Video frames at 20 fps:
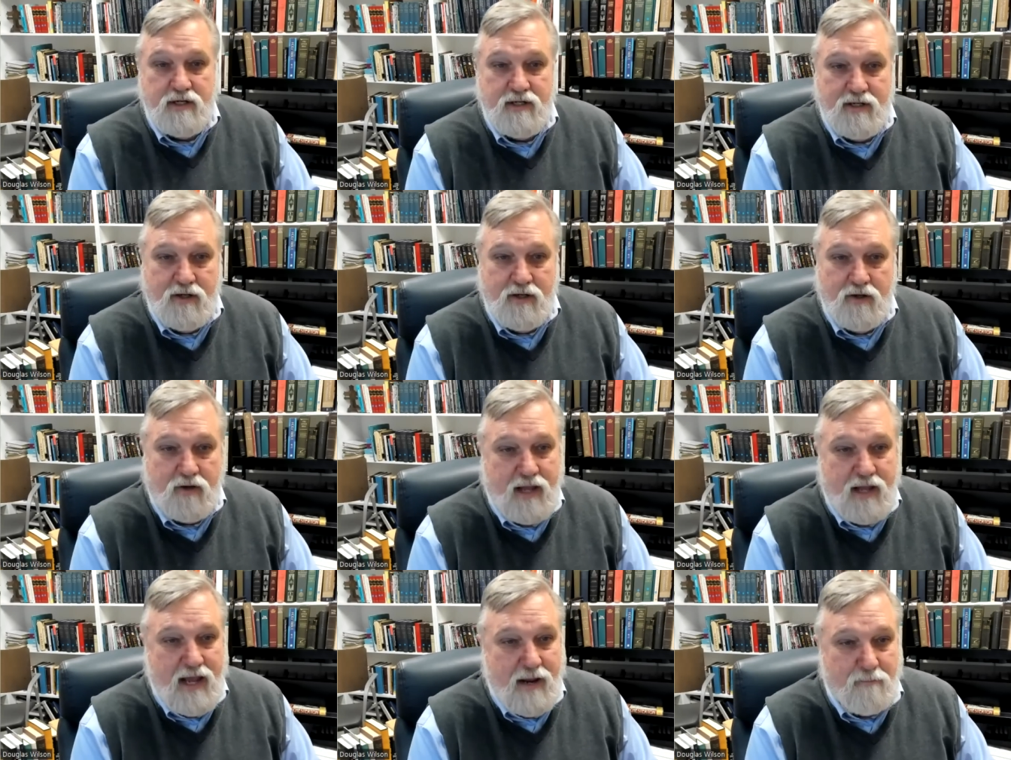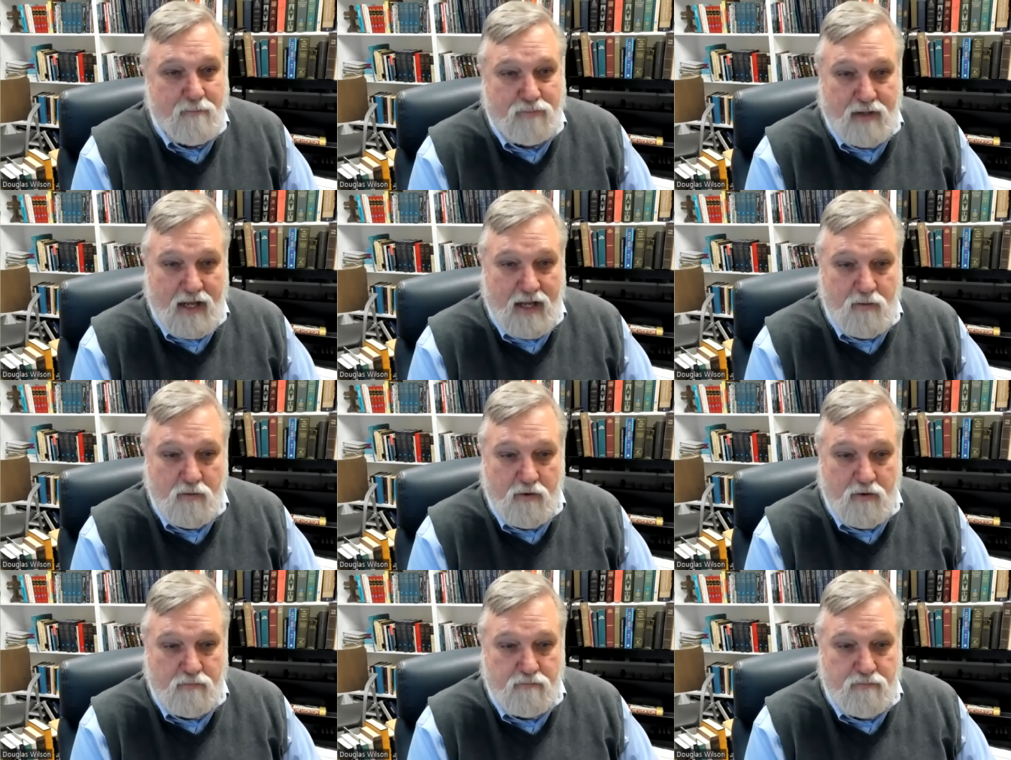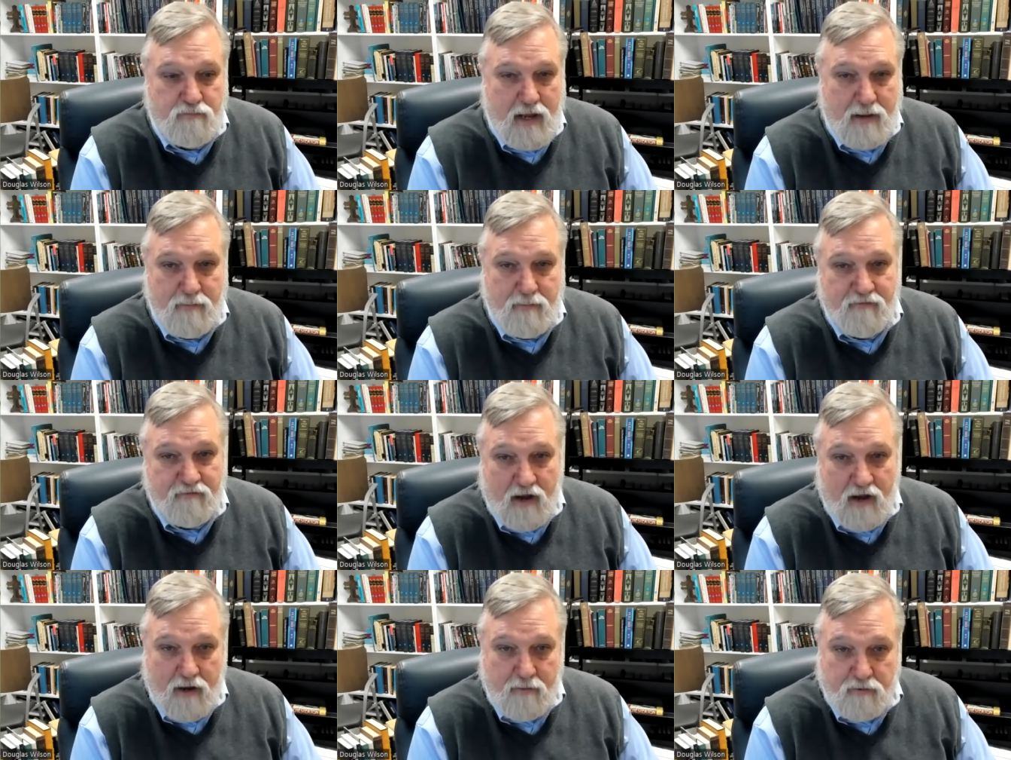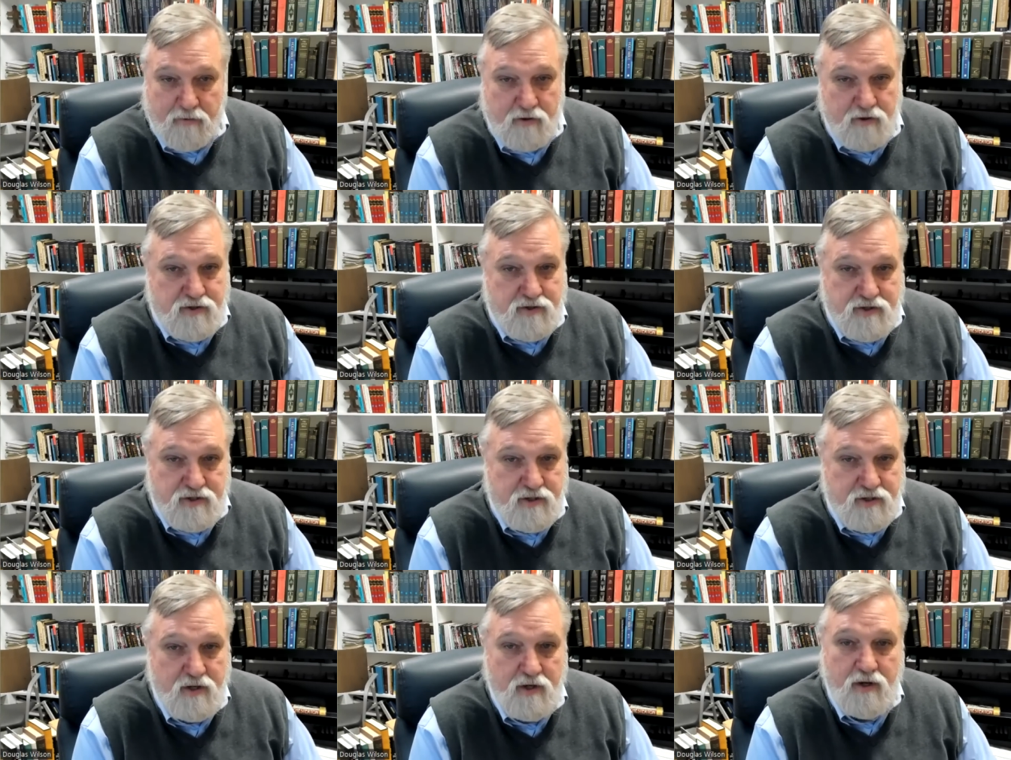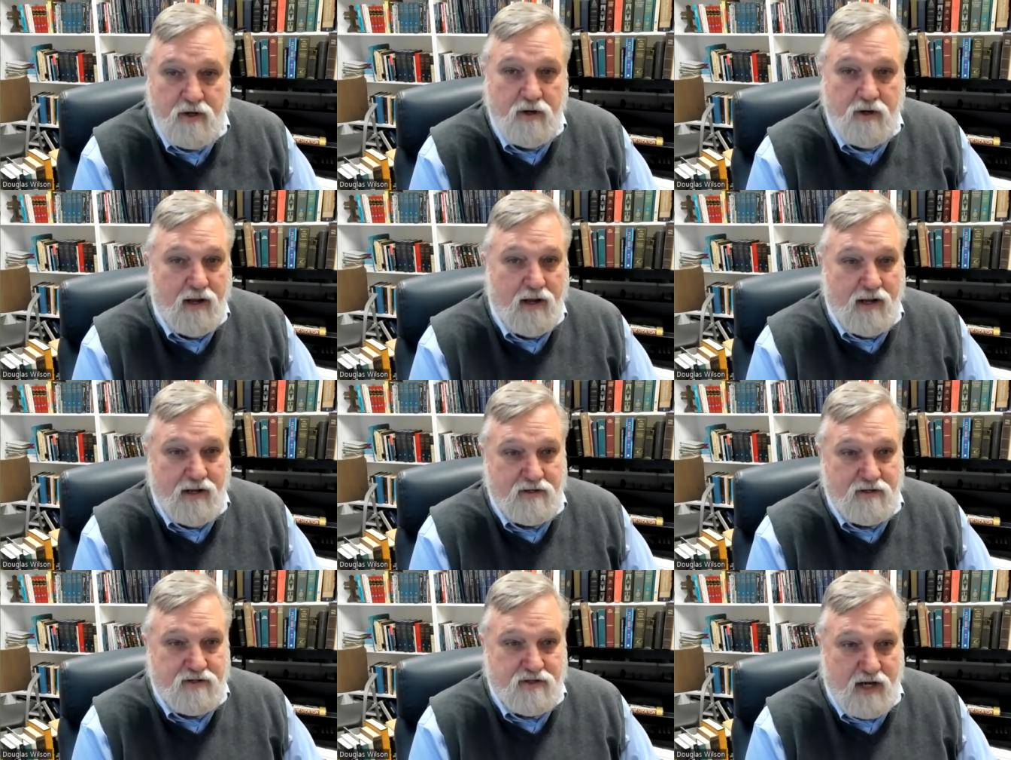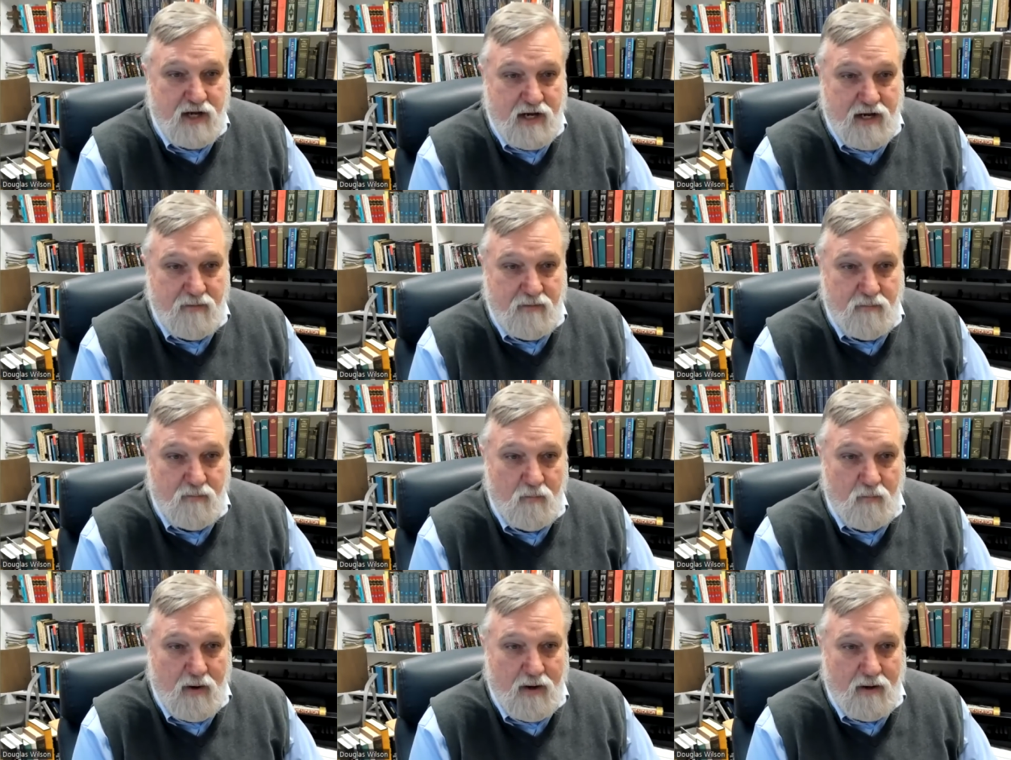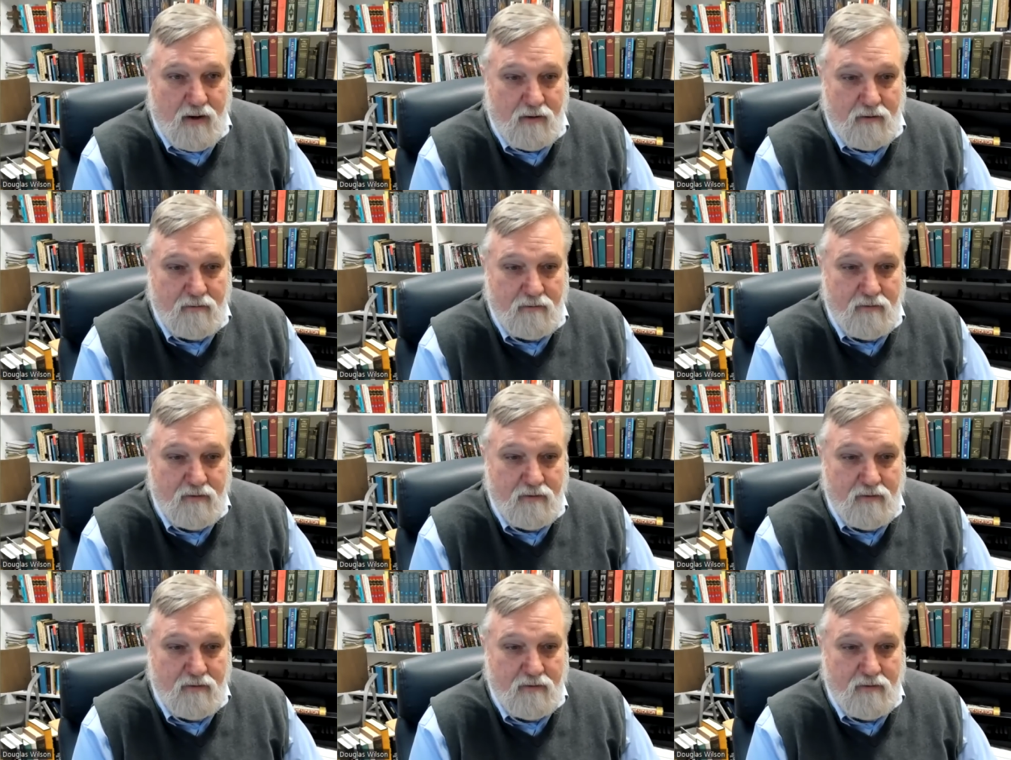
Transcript: you can't play with baby vipers and say, "Well,